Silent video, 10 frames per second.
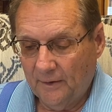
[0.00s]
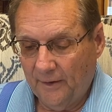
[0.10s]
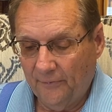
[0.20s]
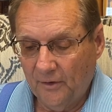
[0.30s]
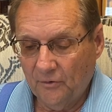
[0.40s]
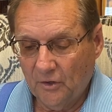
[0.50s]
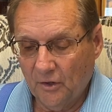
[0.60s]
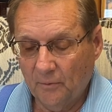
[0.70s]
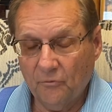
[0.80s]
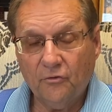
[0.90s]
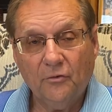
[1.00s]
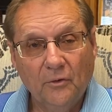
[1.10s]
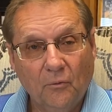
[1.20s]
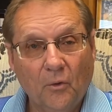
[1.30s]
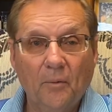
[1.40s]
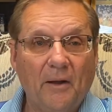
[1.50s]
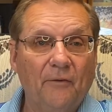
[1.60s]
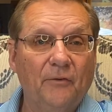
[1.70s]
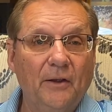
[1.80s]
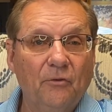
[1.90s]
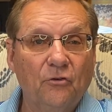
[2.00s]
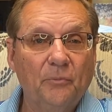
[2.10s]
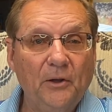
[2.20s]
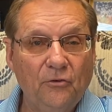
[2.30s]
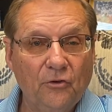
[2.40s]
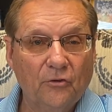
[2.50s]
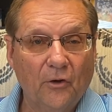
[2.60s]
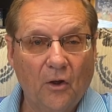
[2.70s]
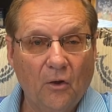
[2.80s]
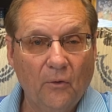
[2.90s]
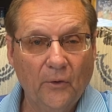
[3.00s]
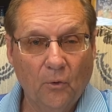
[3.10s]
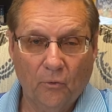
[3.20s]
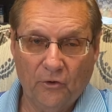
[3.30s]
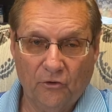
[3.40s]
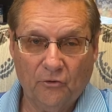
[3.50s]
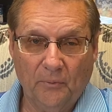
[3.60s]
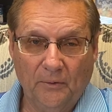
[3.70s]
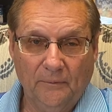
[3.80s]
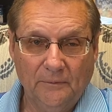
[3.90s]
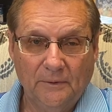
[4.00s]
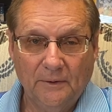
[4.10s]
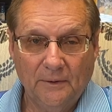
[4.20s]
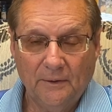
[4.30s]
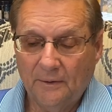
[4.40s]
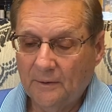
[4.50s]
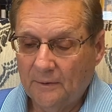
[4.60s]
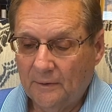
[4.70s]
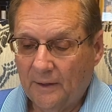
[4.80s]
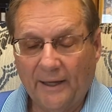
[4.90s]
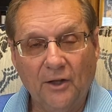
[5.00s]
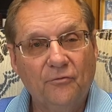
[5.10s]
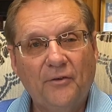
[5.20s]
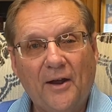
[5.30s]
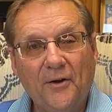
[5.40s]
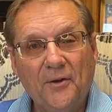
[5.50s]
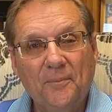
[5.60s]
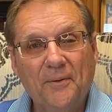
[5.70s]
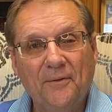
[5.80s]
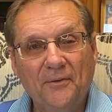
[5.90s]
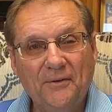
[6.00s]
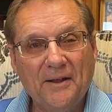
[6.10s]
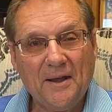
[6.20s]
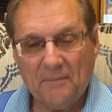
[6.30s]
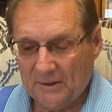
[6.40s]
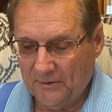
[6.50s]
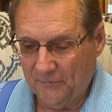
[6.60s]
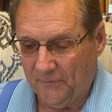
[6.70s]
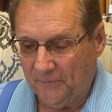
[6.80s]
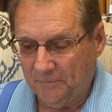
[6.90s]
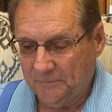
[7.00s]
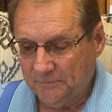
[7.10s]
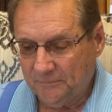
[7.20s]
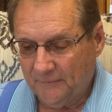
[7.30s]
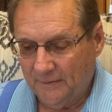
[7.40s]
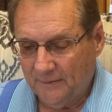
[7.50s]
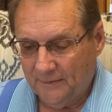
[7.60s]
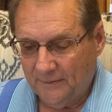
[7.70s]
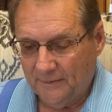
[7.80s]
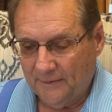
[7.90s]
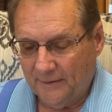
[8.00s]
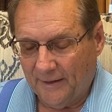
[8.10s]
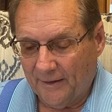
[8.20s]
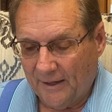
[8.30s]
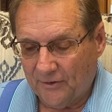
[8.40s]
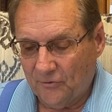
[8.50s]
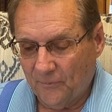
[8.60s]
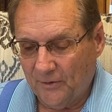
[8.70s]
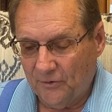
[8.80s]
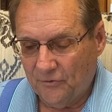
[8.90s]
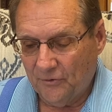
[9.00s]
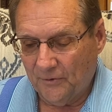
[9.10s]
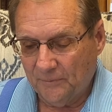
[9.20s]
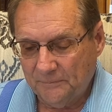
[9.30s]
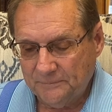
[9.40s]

And then comes one of my favorite speeches in all the Old Testament. I get fired up every time I hear it, and I'd like to read it to you.